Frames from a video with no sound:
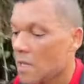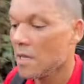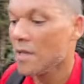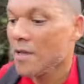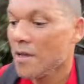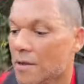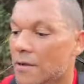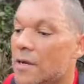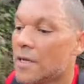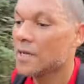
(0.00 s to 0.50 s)
sure
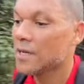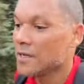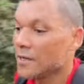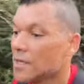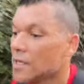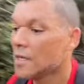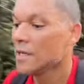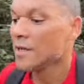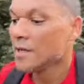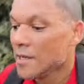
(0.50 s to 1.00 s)
other
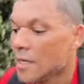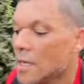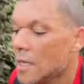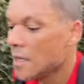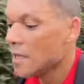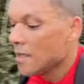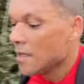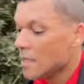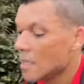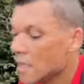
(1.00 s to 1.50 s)
phones,
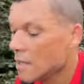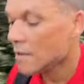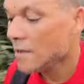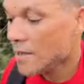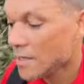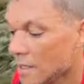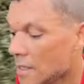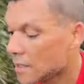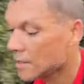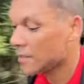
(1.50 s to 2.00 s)
Android people
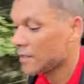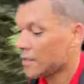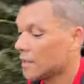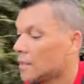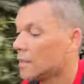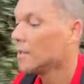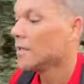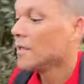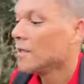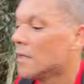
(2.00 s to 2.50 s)
might
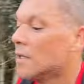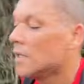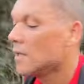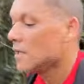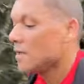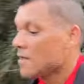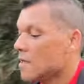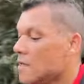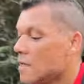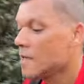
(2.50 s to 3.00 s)
prefer that
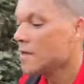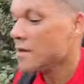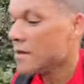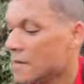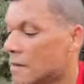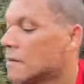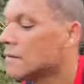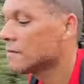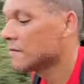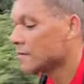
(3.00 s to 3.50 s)
brands, and
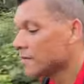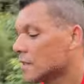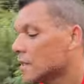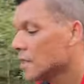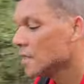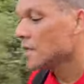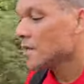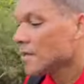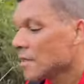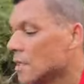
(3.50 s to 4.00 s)
those
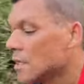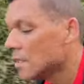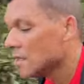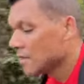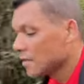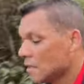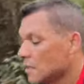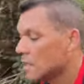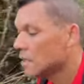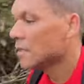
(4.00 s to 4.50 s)
phones
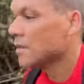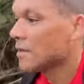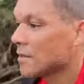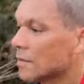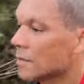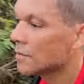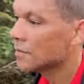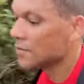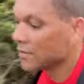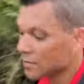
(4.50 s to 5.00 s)
might have
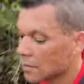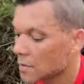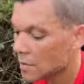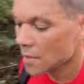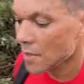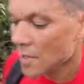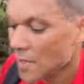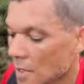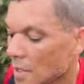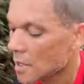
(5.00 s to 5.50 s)
a great
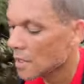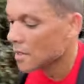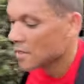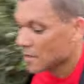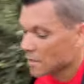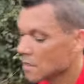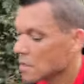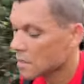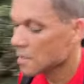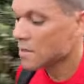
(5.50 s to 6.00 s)
image
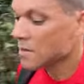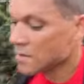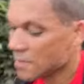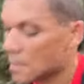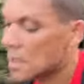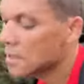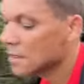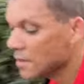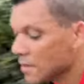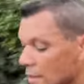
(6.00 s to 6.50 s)
stabilization as
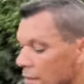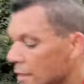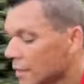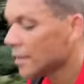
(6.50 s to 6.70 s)
well.